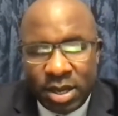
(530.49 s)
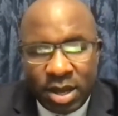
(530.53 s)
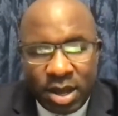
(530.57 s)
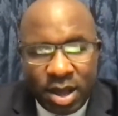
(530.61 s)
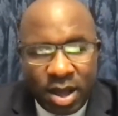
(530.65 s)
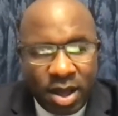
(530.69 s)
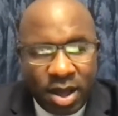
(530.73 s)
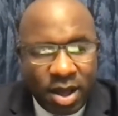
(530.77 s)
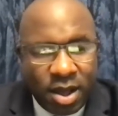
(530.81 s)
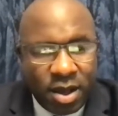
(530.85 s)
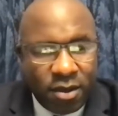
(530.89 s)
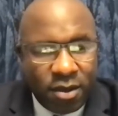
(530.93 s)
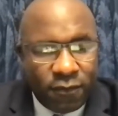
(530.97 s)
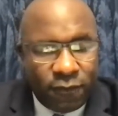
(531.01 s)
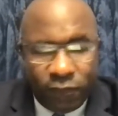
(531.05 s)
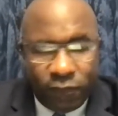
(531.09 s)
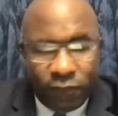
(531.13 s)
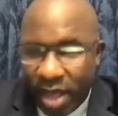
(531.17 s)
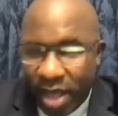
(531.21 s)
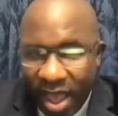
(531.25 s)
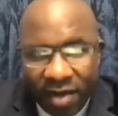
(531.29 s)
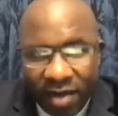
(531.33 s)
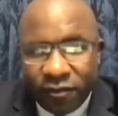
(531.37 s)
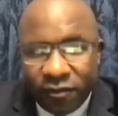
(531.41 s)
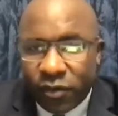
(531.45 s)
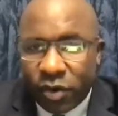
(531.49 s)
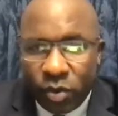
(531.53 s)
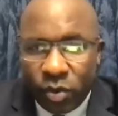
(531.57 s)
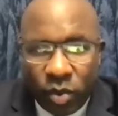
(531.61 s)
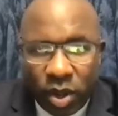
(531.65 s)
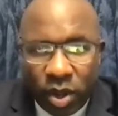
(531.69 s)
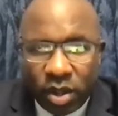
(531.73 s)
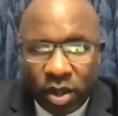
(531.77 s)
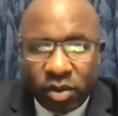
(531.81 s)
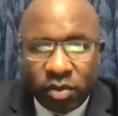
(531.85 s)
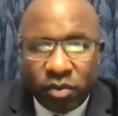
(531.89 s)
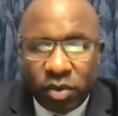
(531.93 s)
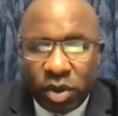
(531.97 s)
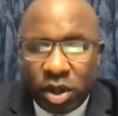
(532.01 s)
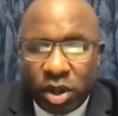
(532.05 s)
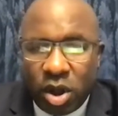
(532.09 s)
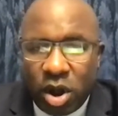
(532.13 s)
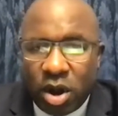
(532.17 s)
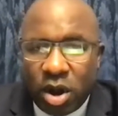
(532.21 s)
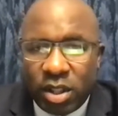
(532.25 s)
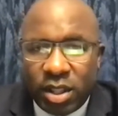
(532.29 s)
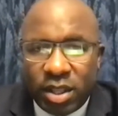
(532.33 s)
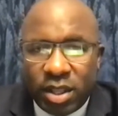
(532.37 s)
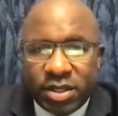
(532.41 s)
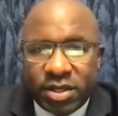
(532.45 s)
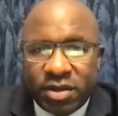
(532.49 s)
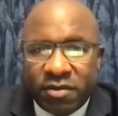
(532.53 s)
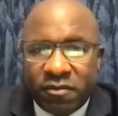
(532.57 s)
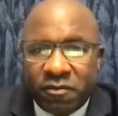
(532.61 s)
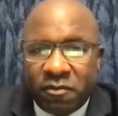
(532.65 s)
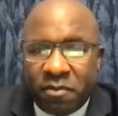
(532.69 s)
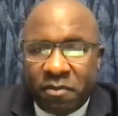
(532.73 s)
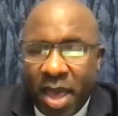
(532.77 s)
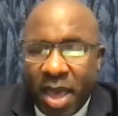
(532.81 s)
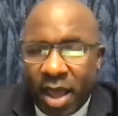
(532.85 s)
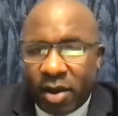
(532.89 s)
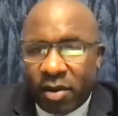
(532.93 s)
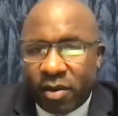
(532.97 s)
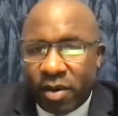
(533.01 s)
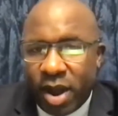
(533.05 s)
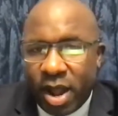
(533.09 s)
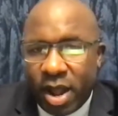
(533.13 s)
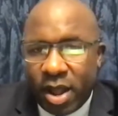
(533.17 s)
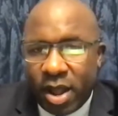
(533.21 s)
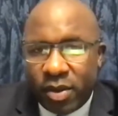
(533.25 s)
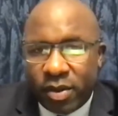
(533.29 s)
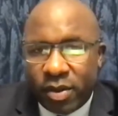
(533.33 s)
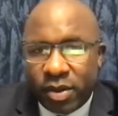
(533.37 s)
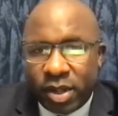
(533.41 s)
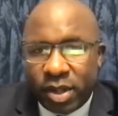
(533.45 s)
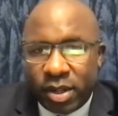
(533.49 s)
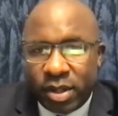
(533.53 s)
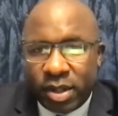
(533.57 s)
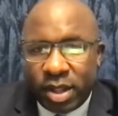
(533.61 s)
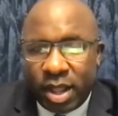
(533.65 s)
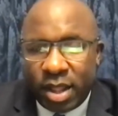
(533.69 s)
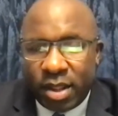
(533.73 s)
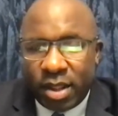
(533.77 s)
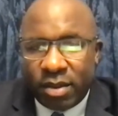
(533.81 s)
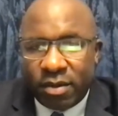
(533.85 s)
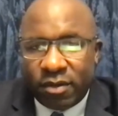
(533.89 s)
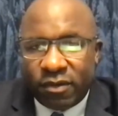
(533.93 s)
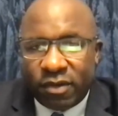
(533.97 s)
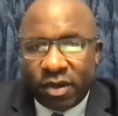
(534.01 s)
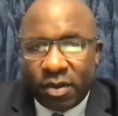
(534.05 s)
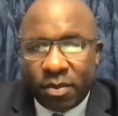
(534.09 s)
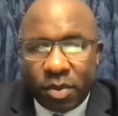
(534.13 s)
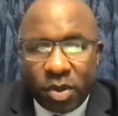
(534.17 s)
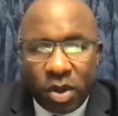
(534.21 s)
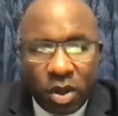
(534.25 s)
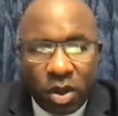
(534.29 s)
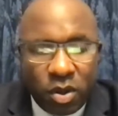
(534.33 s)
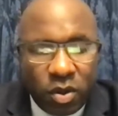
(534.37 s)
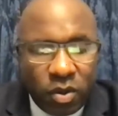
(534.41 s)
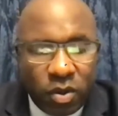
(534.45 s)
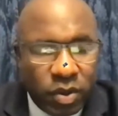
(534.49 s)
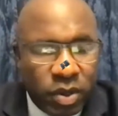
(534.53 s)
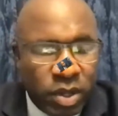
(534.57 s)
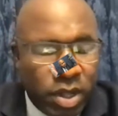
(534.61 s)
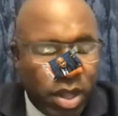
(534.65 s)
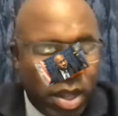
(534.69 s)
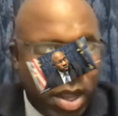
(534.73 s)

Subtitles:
for everyone, regardless of background and zip code.